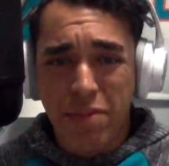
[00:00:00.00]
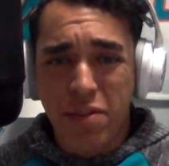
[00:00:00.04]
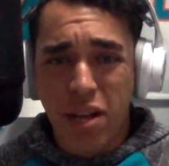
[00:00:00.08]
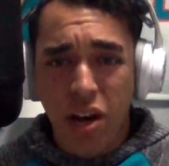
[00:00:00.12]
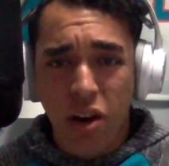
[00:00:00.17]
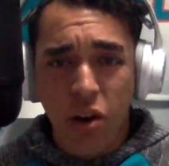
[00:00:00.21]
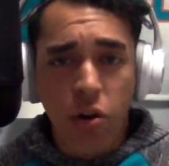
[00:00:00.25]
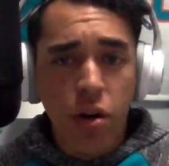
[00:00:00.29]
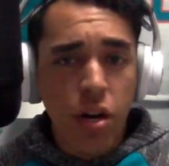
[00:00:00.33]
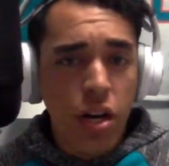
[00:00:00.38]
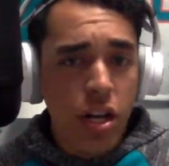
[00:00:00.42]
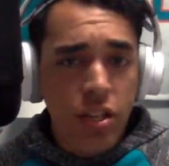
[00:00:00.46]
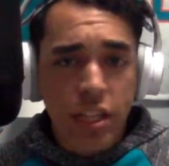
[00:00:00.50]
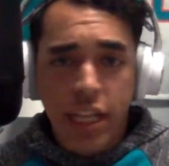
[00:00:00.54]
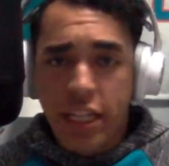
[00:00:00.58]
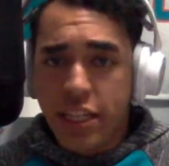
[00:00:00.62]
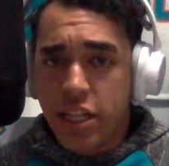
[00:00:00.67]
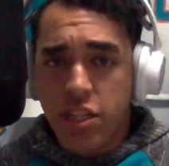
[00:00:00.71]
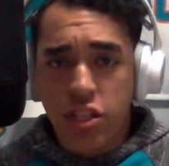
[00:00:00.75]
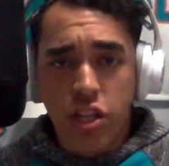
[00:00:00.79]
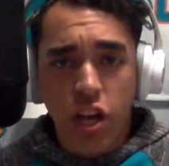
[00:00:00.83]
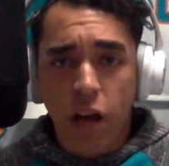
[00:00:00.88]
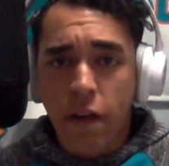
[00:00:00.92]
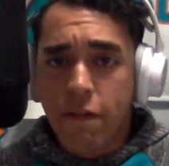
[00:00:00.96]
know that
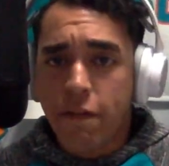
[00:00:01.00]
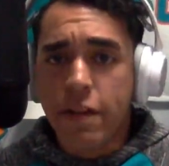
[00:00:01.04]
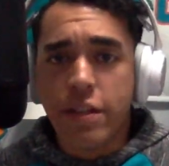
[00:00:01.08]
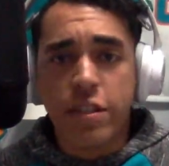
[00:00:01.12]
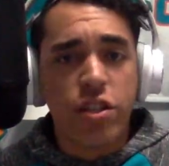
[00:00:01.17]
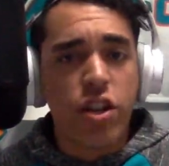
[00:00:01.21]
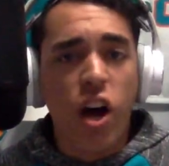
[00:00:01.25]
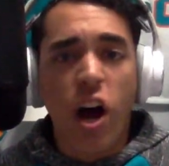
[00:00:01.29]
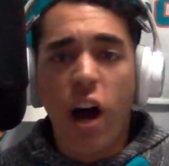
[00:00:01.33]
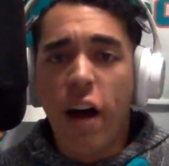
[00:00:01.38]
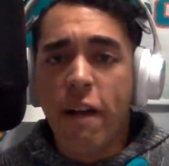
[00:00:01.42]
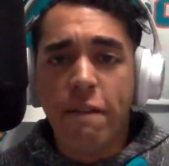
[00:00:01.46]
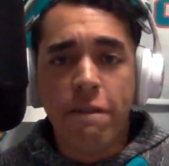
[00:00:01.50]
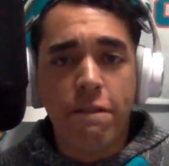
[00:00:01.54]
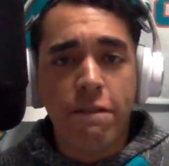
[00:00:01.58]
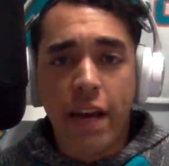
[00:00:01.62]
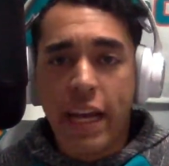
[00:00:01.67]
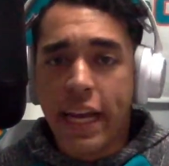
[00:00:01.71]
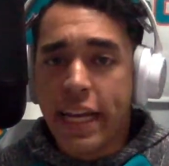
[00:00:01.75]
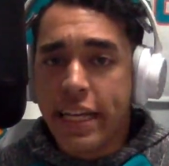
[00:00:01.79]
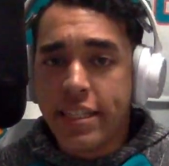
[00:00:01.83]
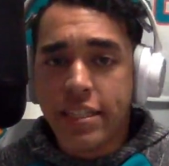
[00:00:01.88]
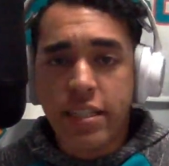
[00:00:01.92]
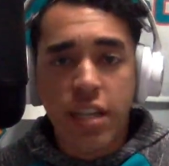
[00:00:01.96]
the Dolphins are
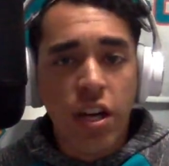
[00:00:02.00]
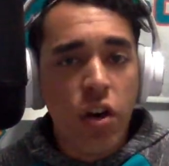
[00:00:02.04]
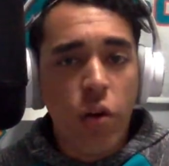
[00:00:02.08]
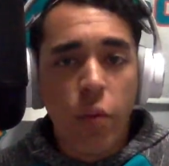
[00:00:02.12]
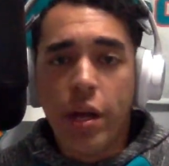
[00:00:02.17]
unfazed,